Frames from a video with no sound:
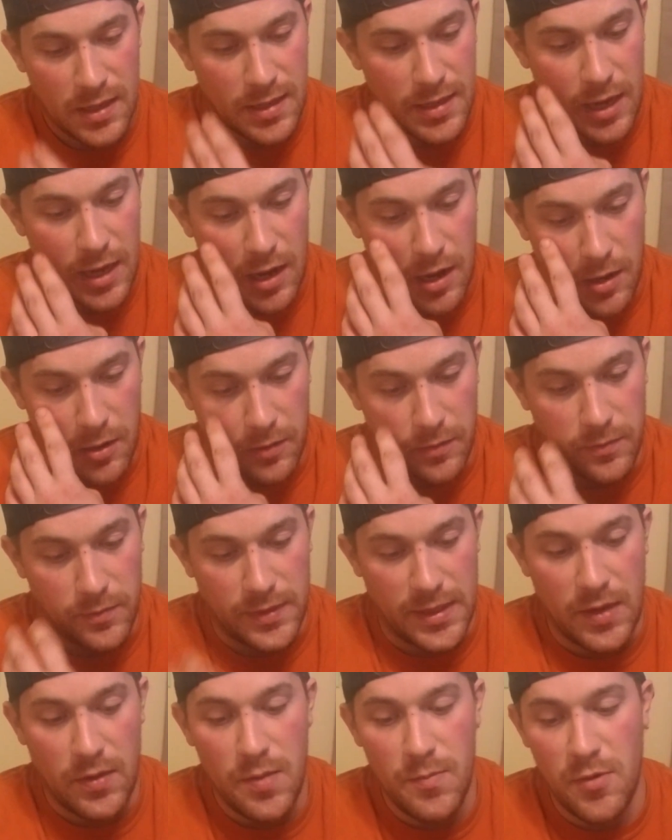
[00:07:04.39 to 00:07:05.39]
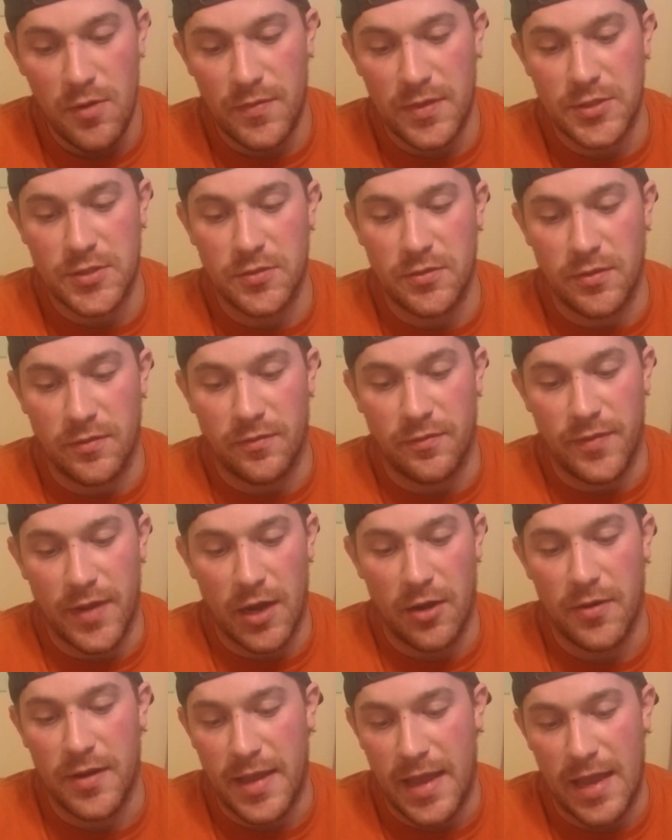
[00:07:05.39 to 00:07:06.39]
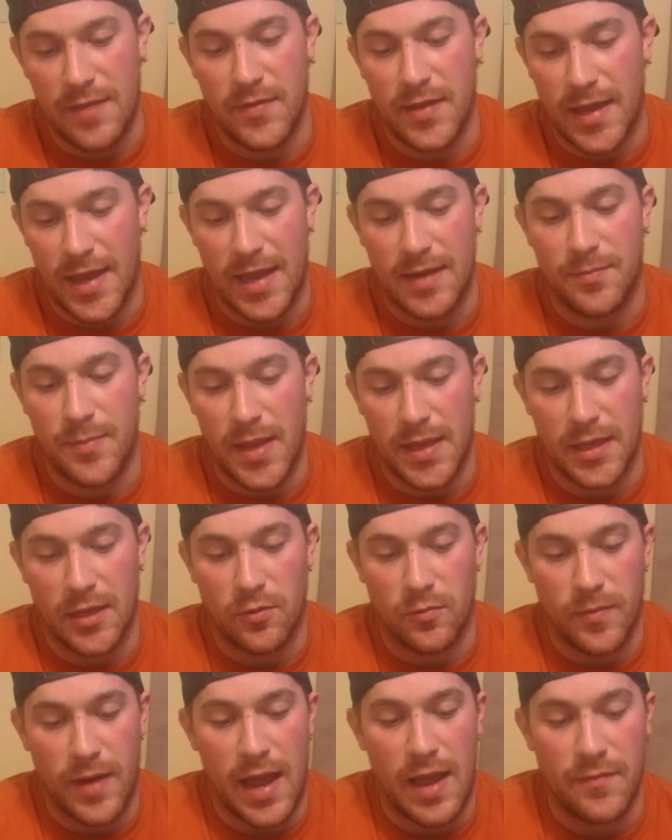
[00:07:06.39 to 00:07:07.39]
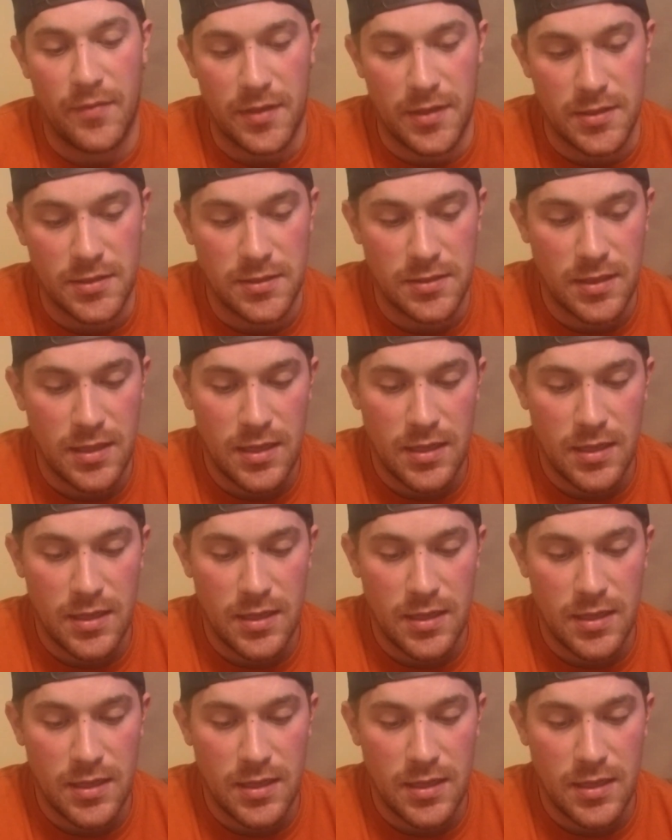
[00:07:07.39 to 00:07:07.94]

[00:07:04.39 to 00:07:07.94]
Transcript: Now, then we move into the very heavy head-banging Ravenous.